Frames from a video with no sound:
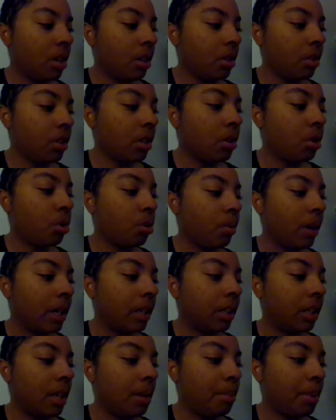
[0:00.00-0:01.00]

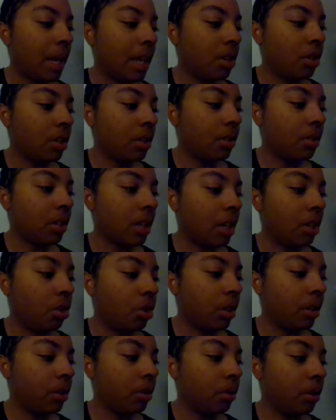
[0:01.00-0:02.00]
Sensuality, patience, and
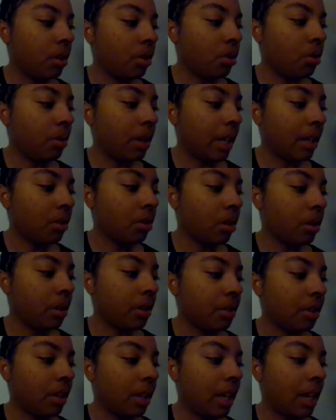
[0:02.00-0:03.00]
gentleness unite
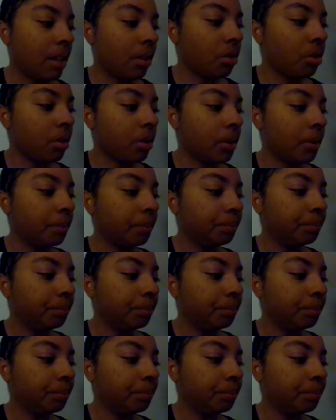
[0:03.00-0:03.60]
Taurus and Cancer.